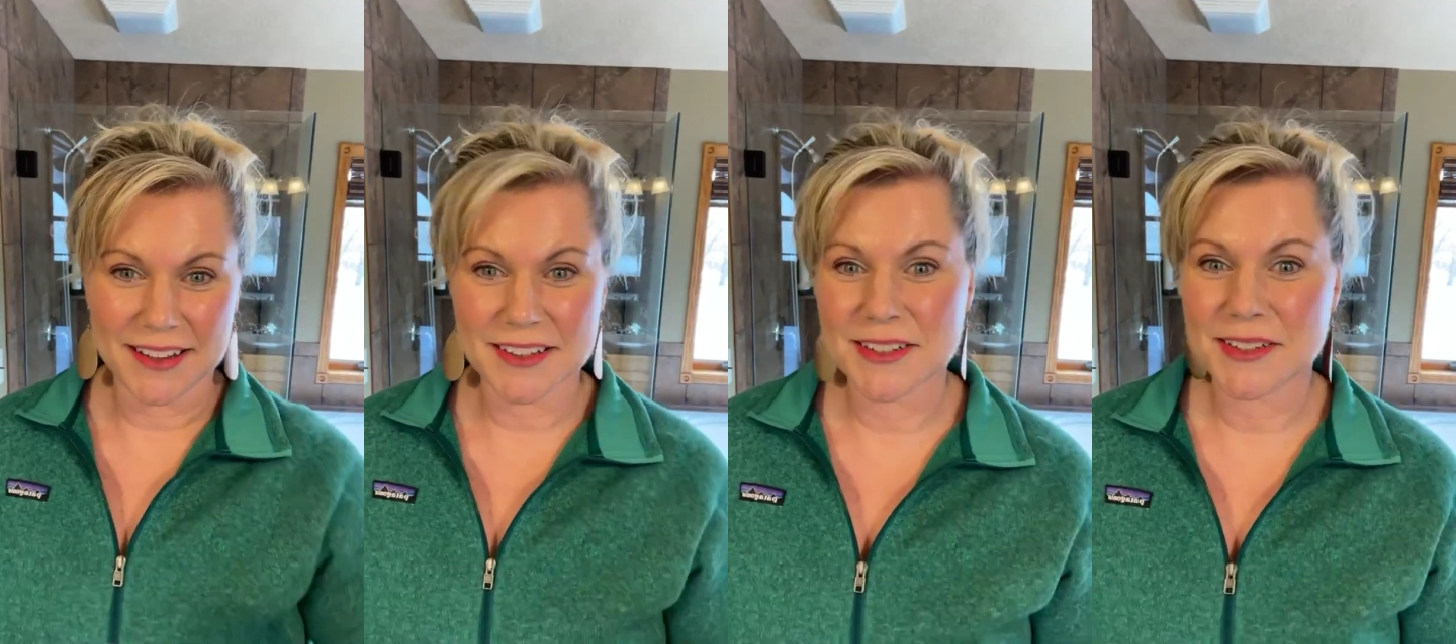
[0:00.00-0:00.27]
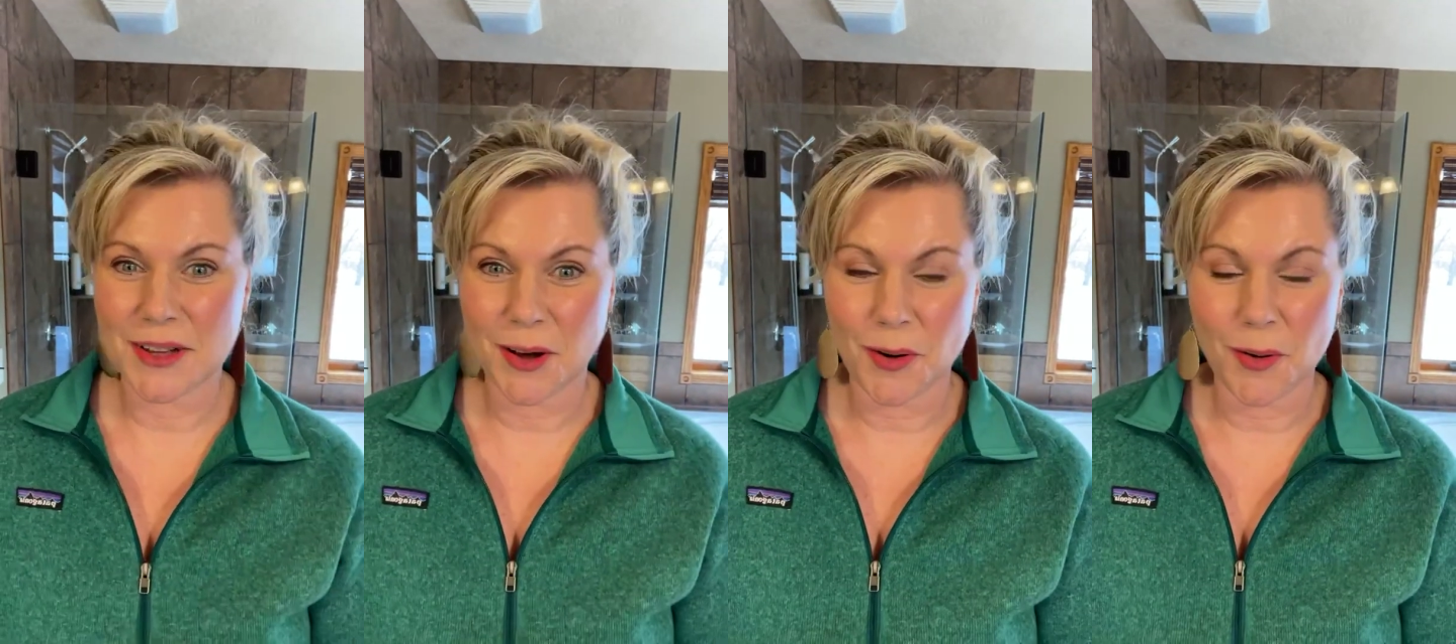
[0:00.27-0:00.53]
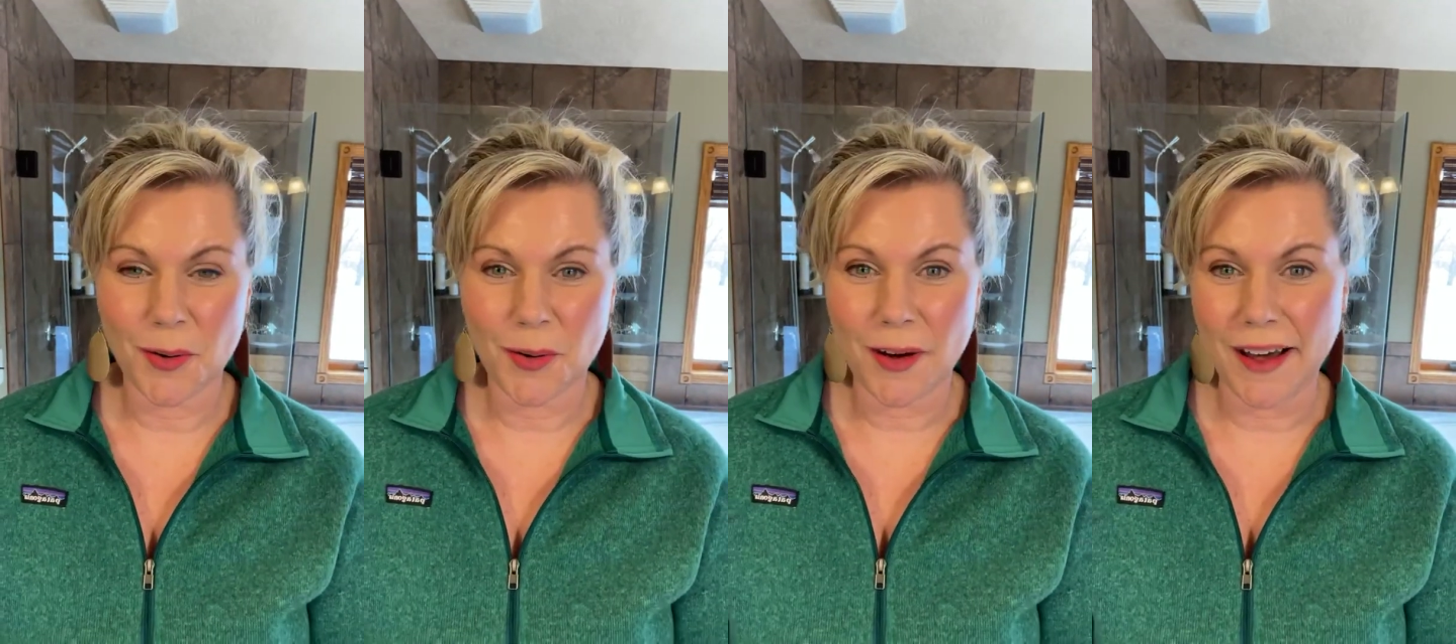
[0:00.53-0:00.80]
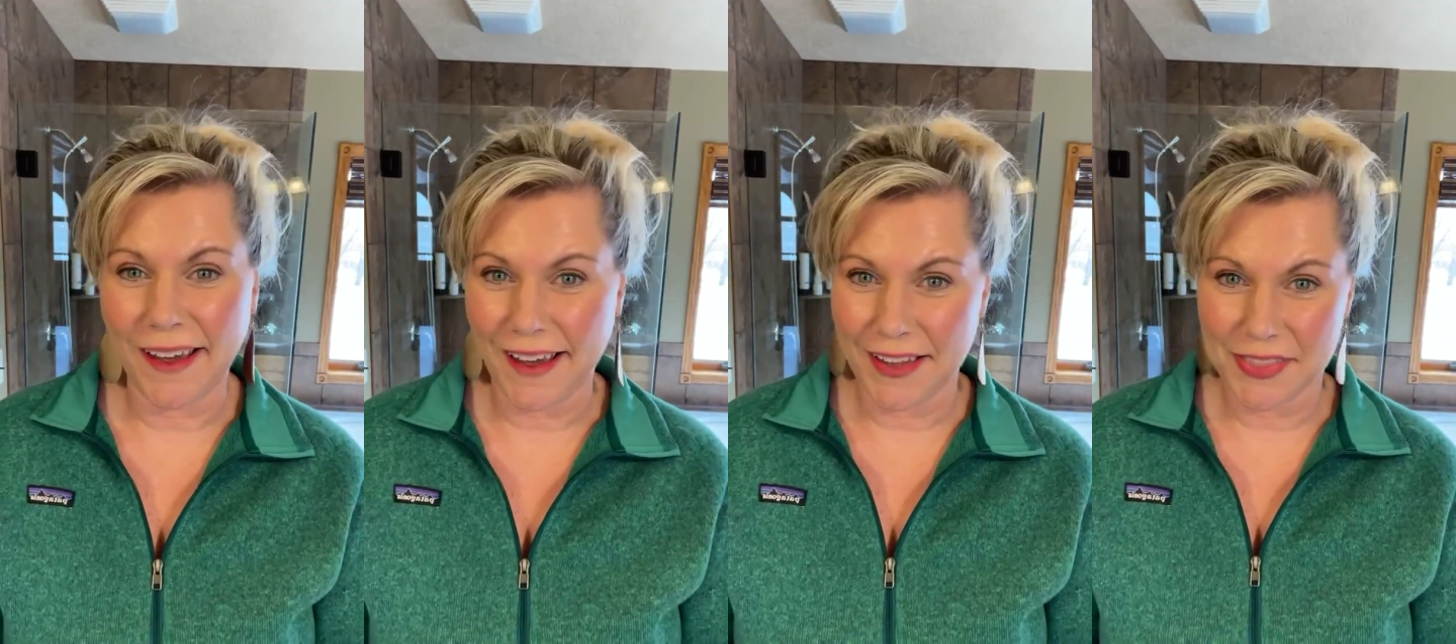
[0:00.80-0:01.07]
so I
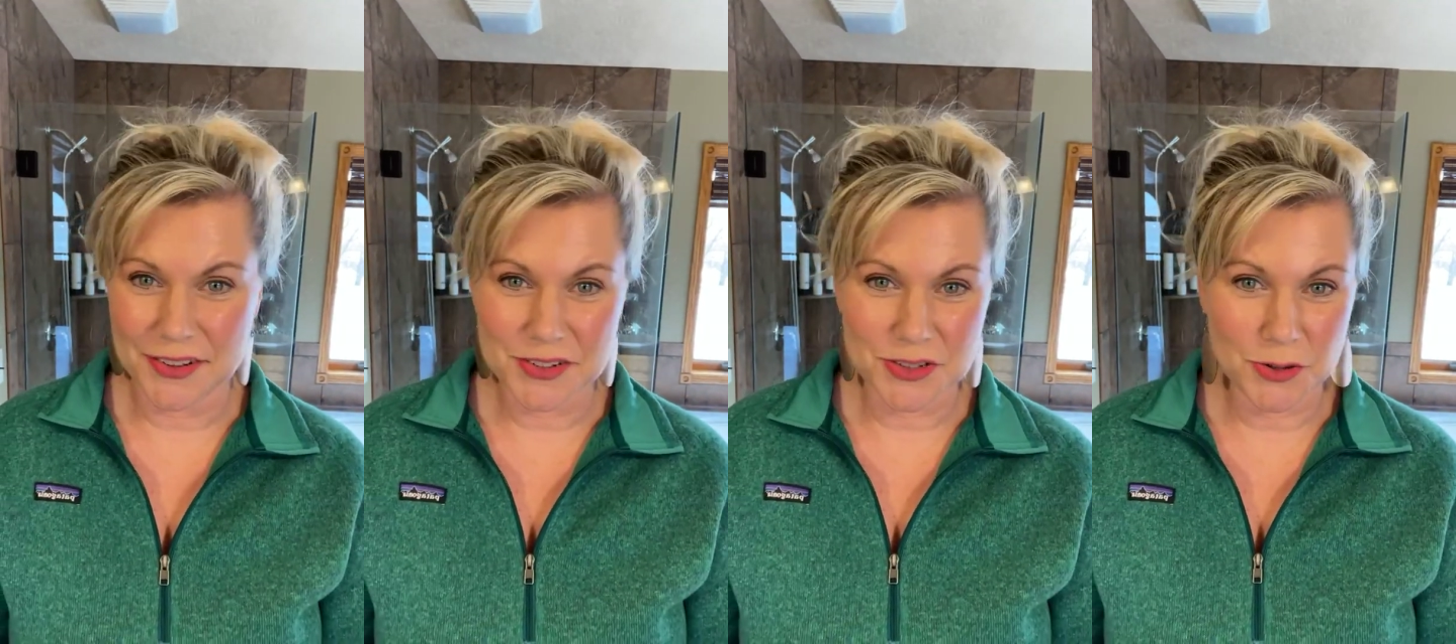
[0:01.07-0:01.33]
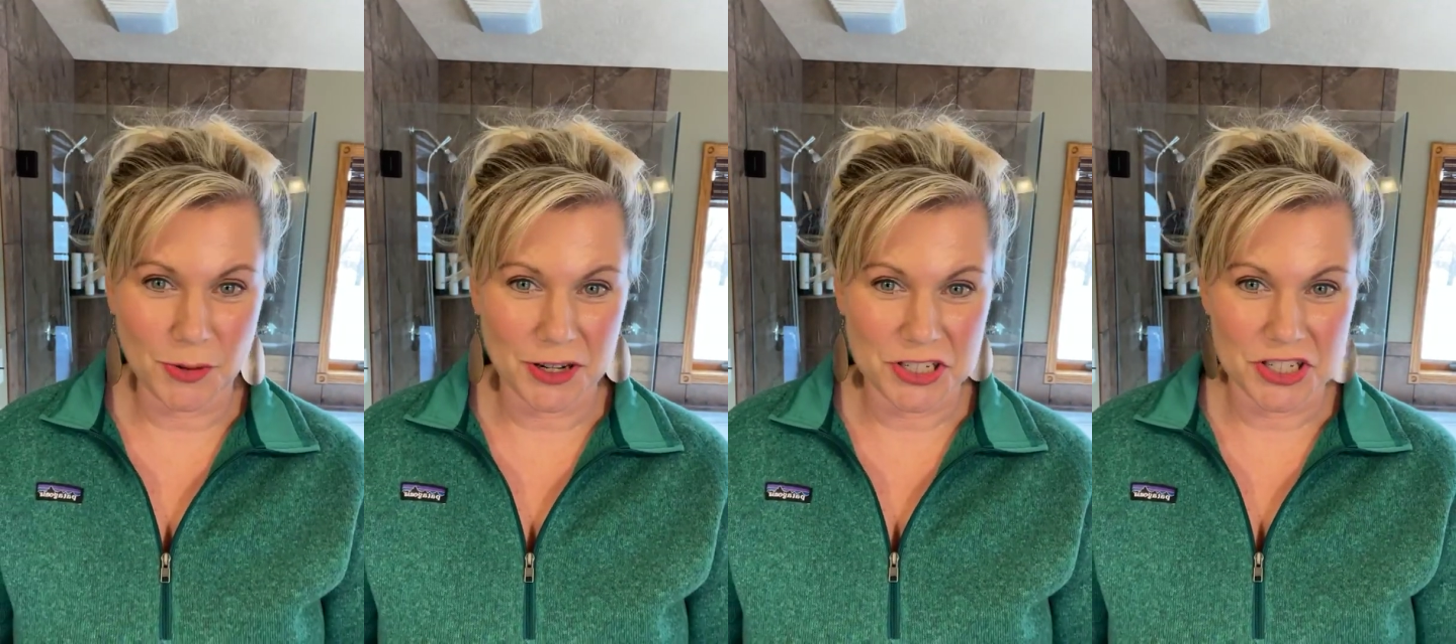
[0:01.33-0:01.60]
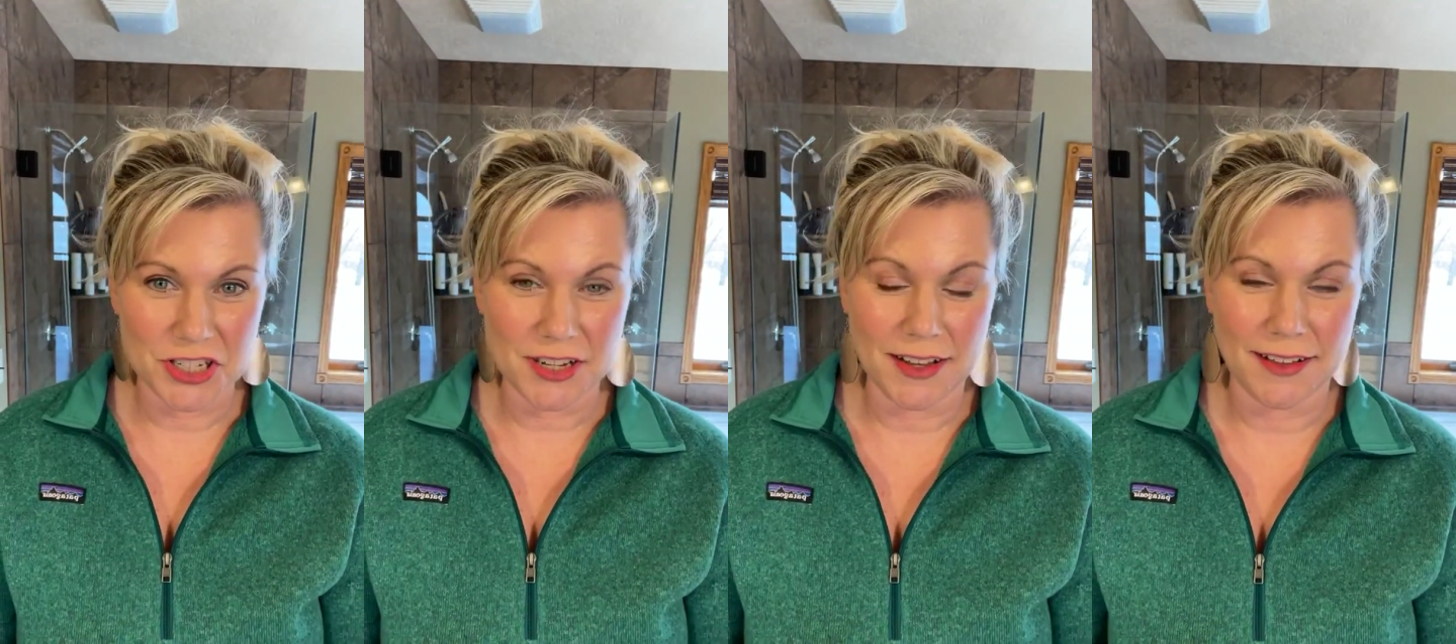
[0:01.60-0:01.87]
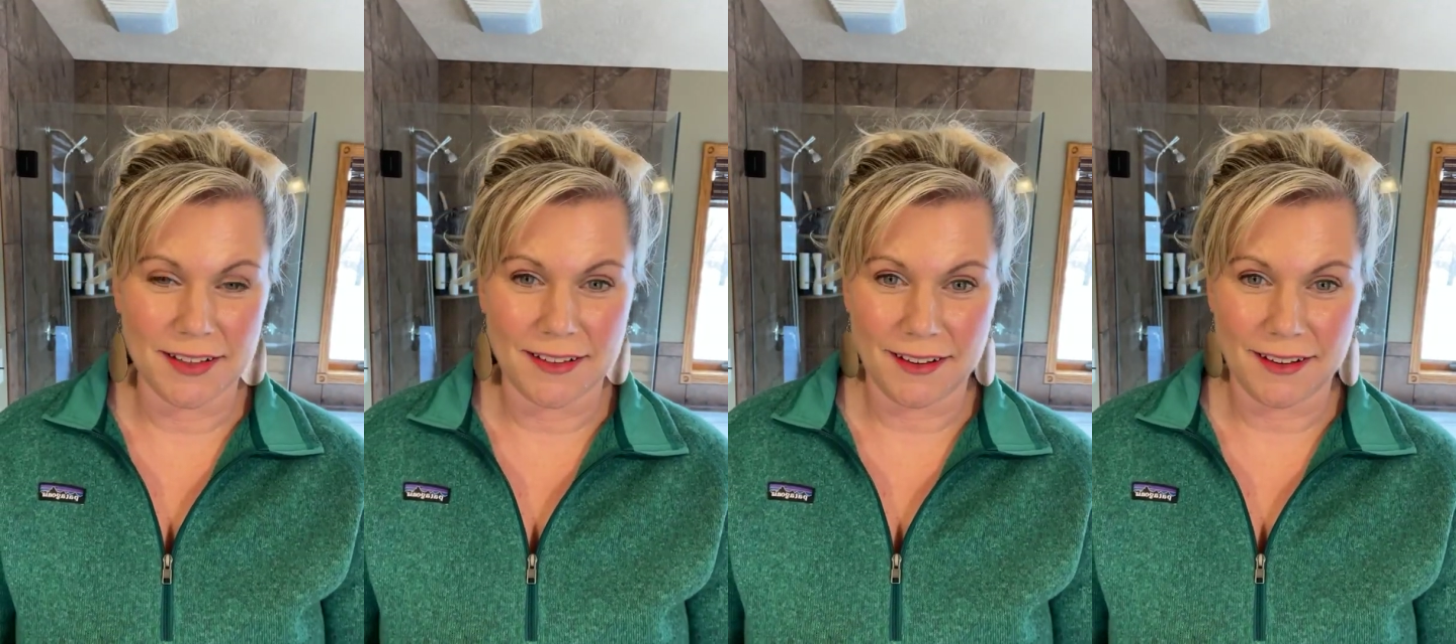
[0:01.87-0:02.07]
had this question.